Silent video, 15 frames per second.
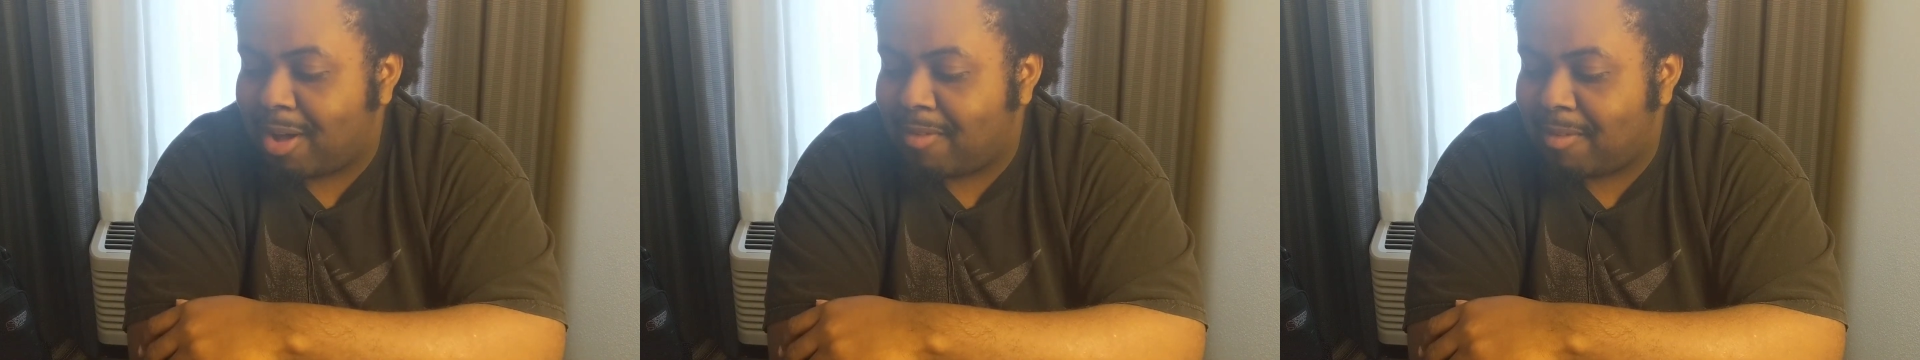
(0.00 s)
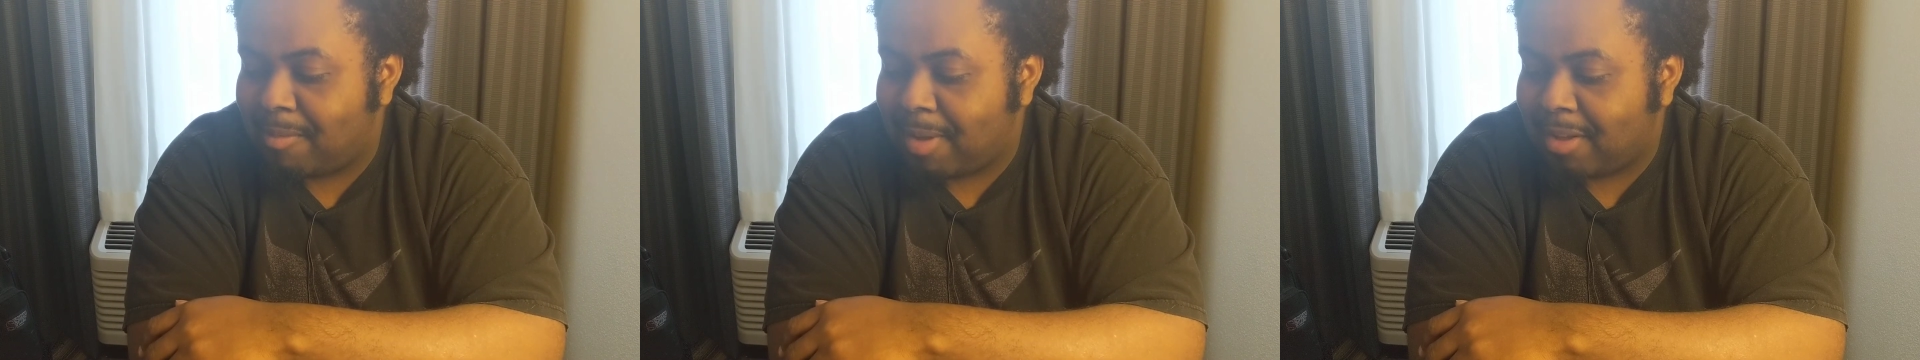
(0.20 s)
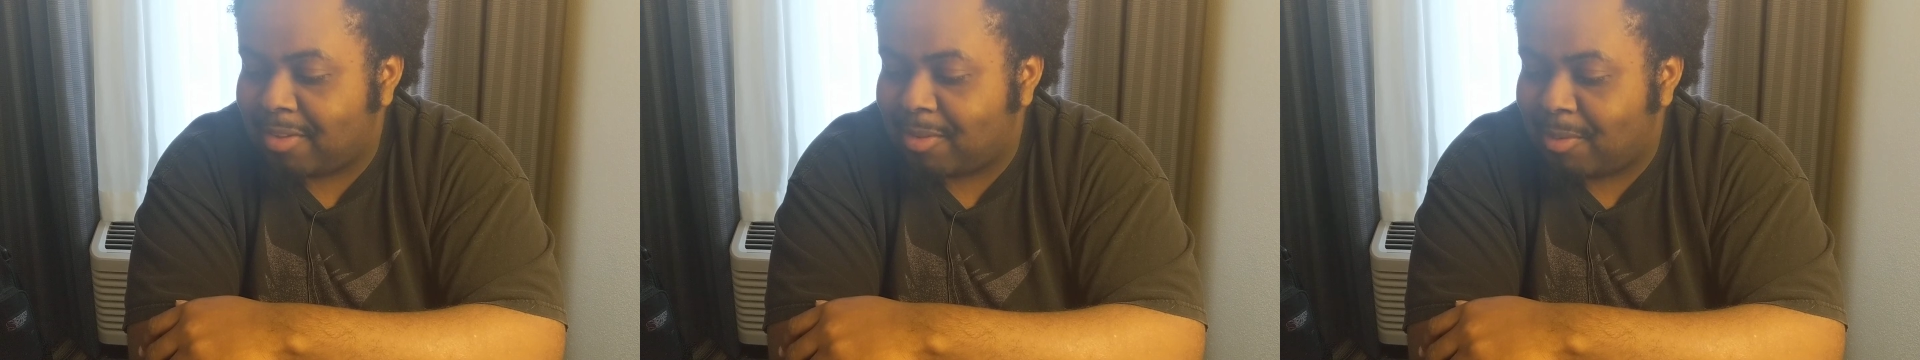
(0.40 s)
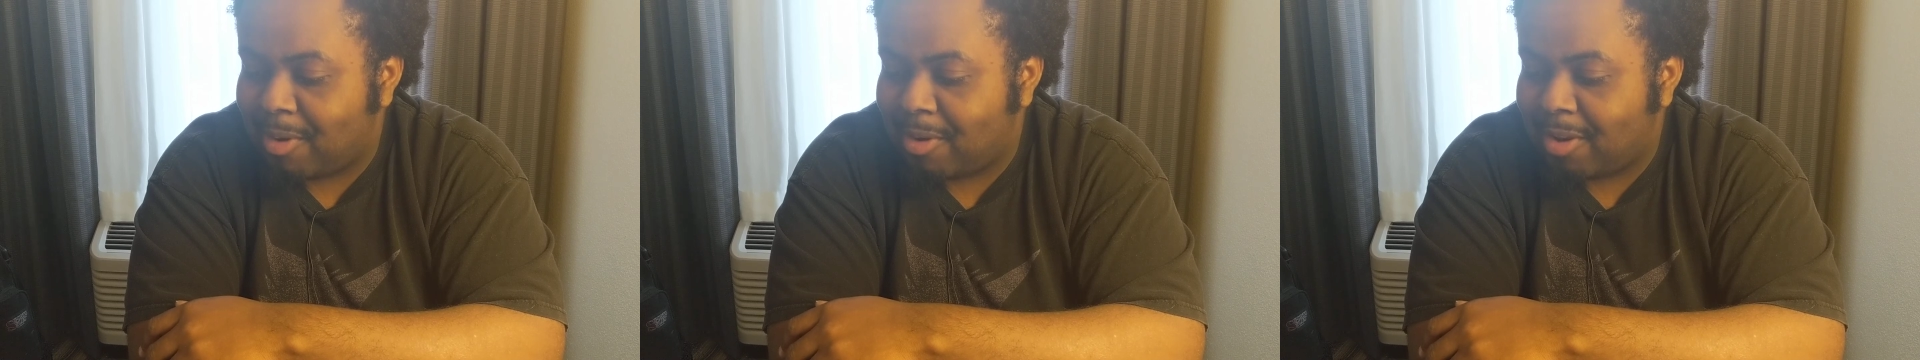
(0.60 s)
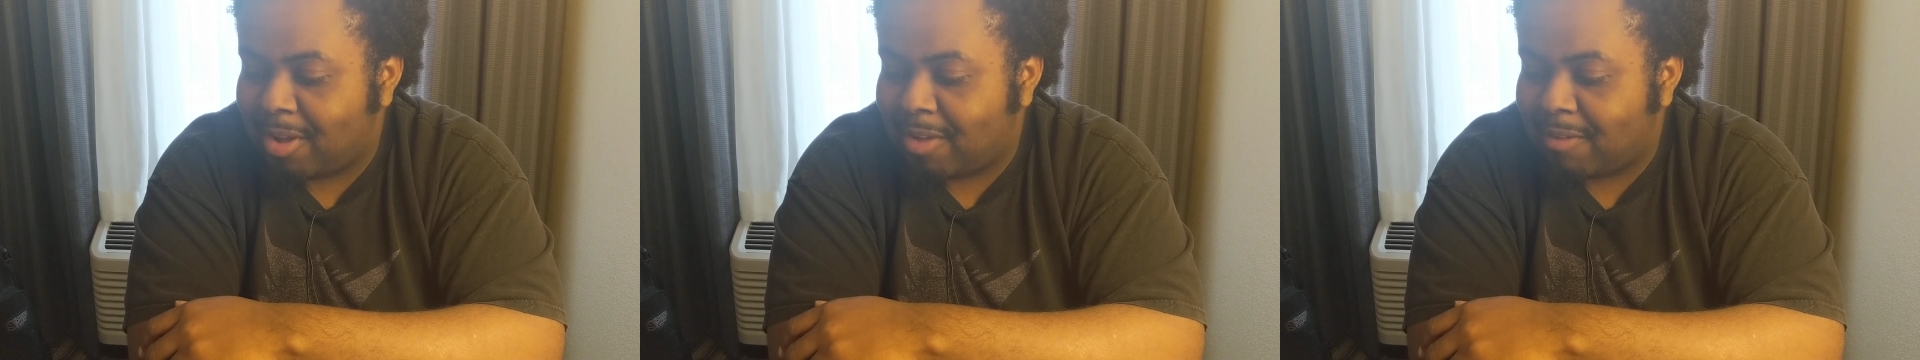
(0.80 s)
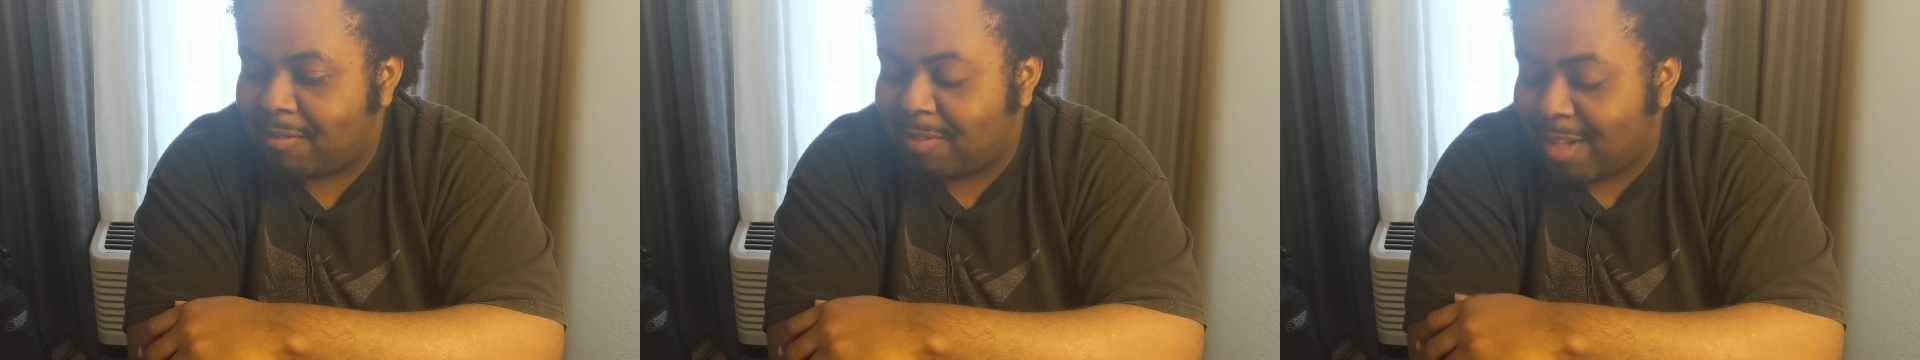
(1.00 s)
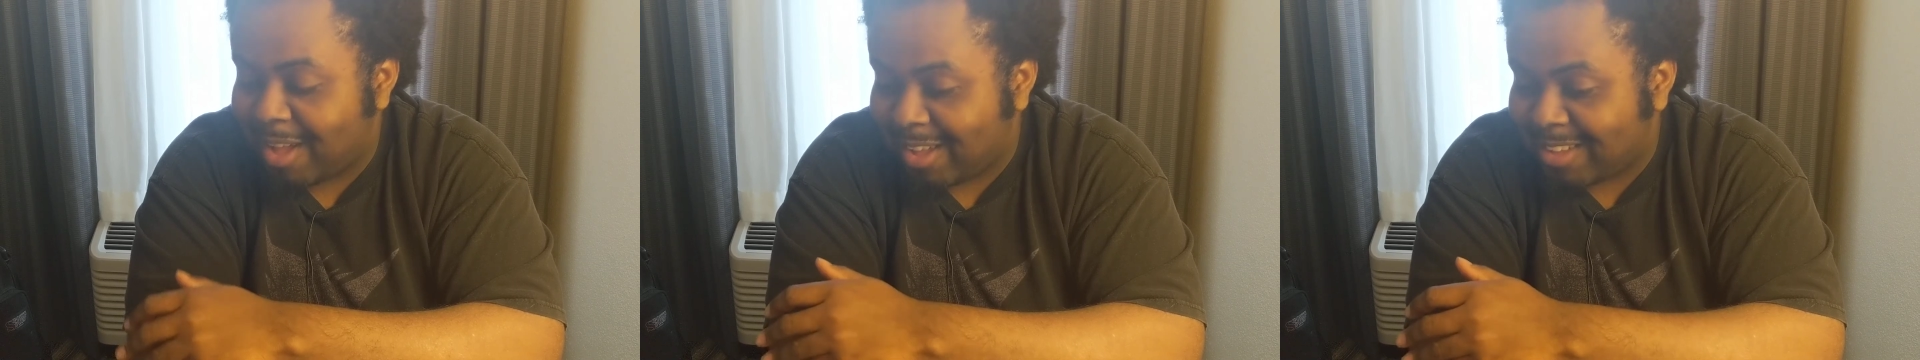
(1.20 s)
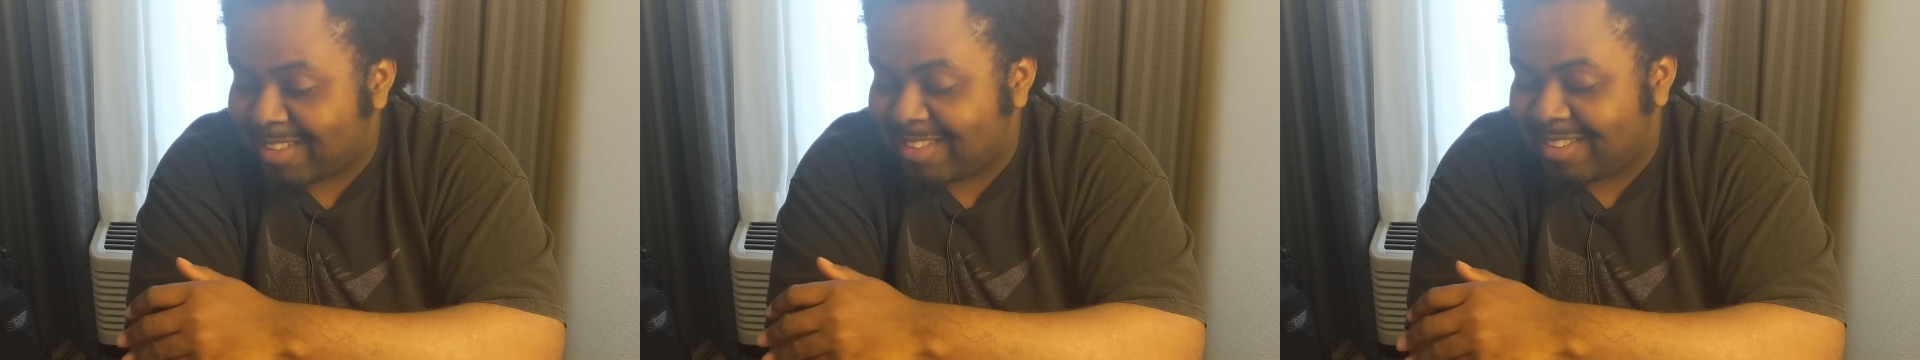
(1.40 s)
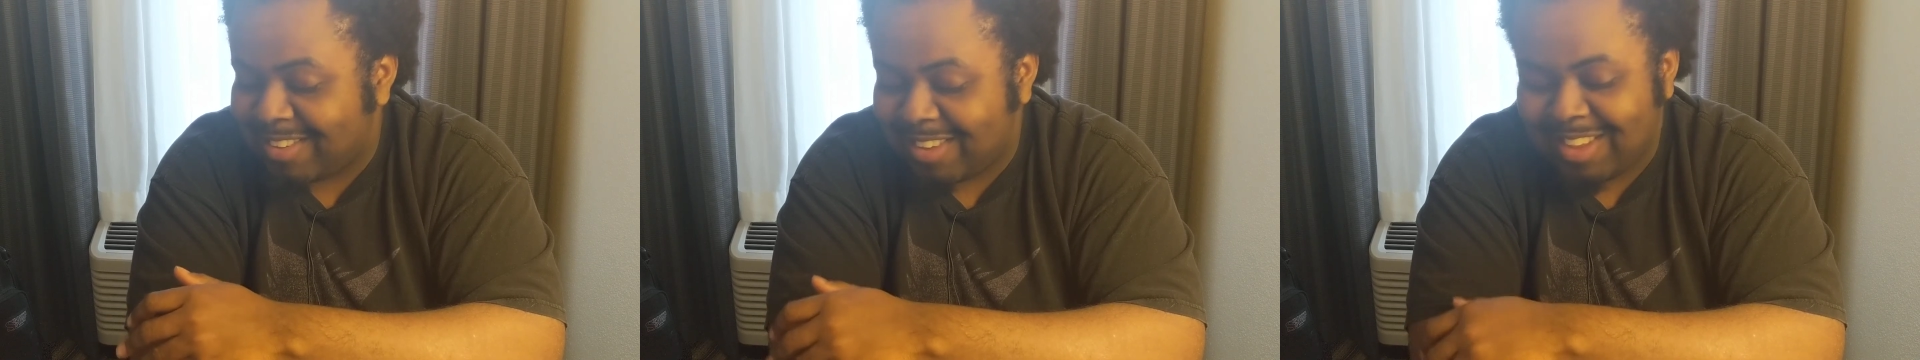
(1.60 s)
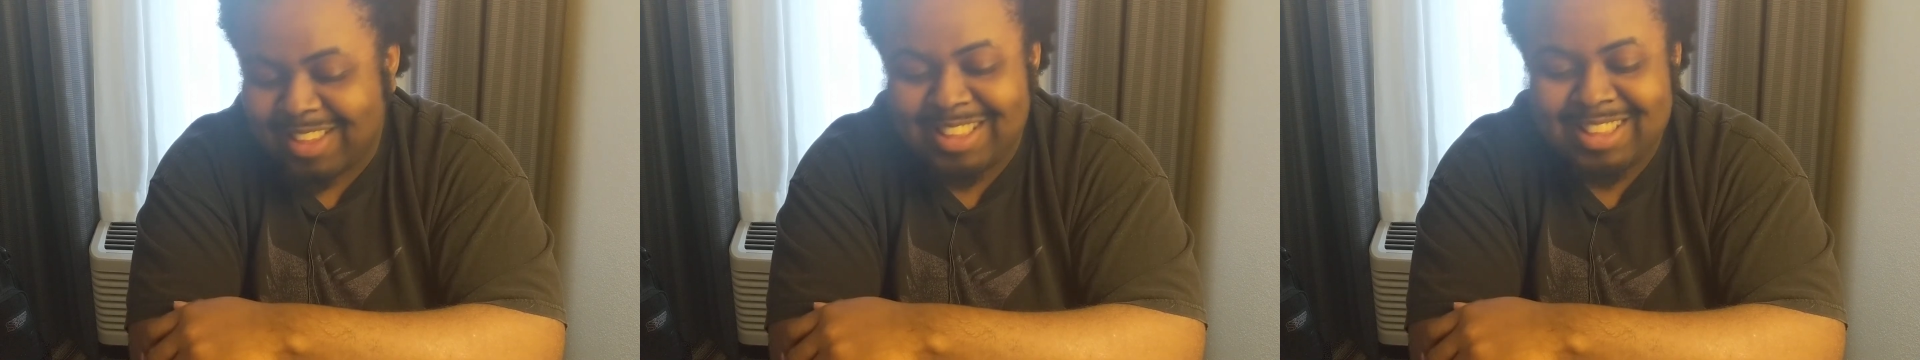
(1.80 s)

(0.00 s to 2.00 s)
I have it max rarity. I could flex.